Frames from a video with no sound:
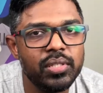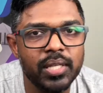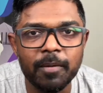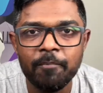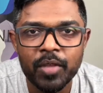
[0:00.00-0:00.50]

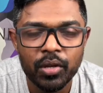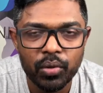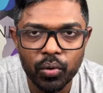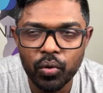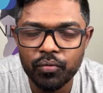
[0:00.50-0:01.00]
and
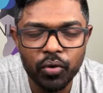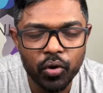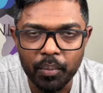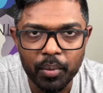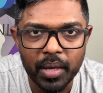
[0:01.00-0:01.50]
don't go for
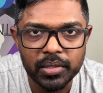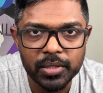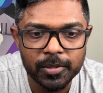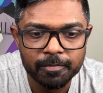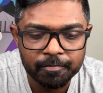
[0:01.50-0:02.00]
compromises.